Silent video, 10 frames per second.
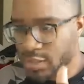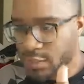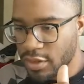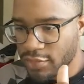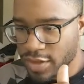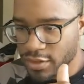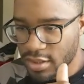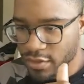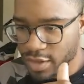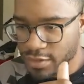see if we can find
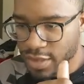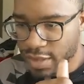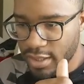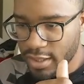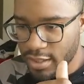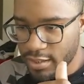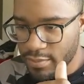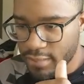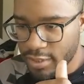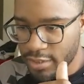the website.
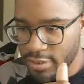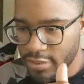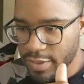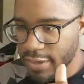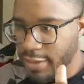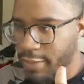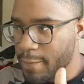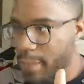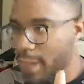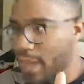Yep, here it is right here.